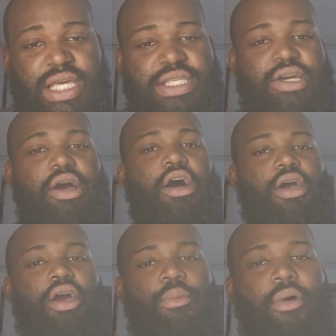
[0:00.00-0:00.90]
things there
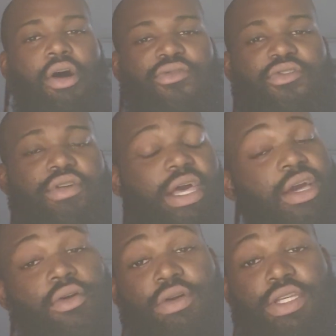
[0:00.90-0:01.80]
are pause for, like,
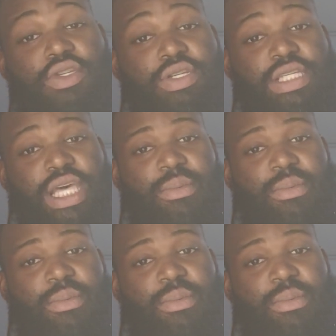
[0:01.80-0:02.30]
yo, what did you just say?